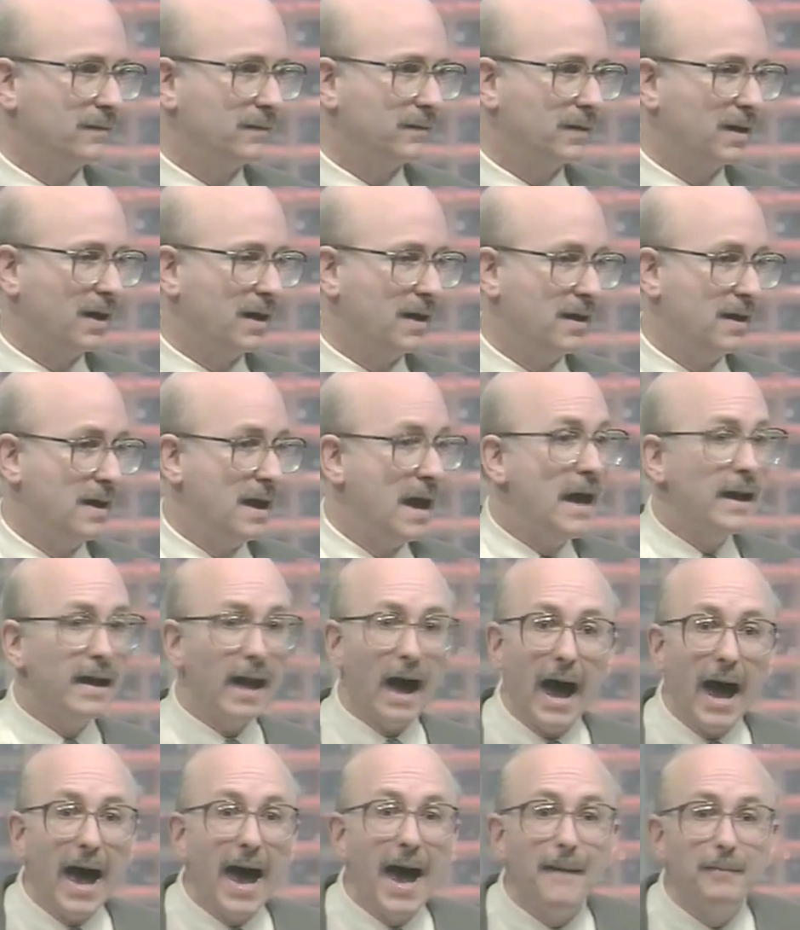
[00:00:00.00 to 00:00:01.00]
Okay. Now,
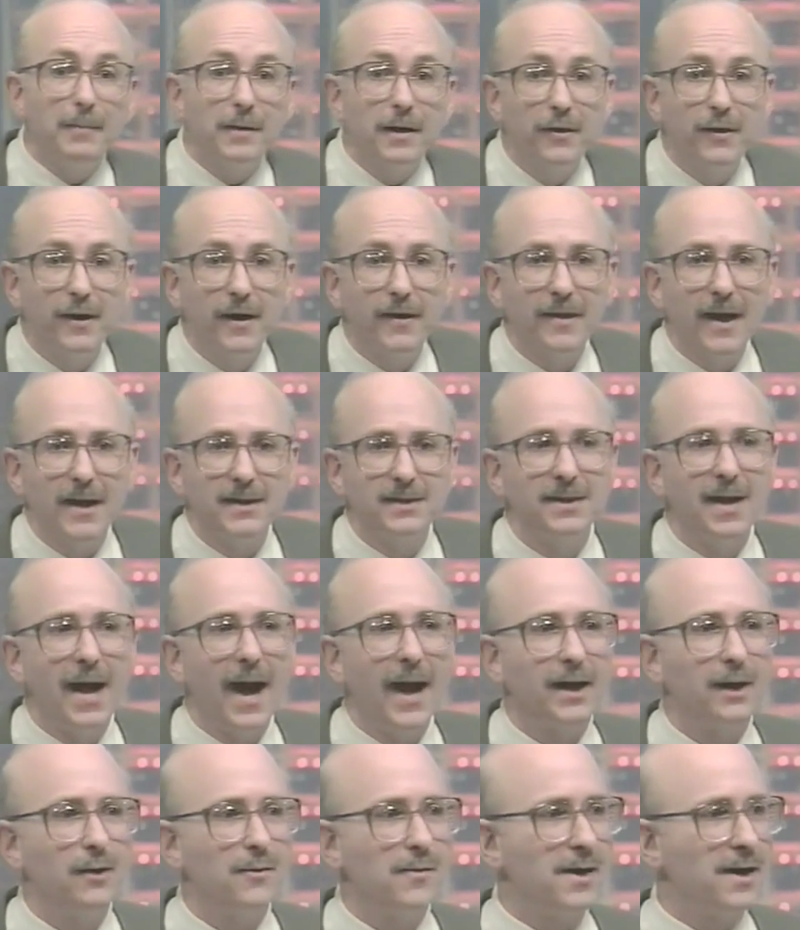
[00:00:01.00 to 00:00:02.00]
I happen to think that's an
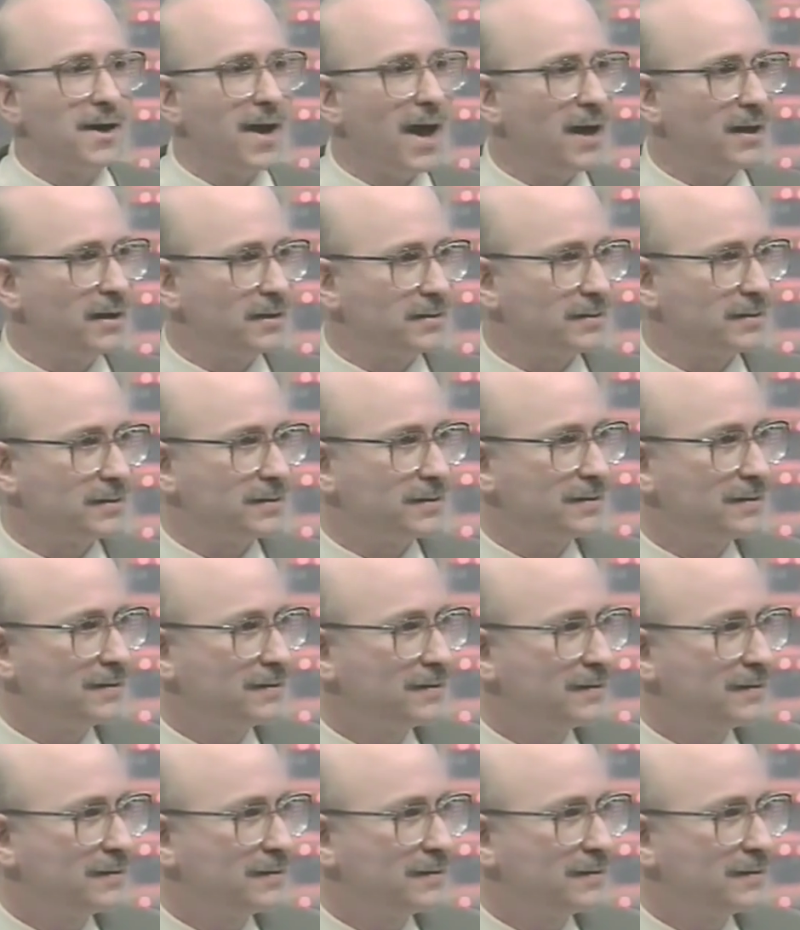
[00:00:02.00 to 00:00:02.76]
accurate analysis.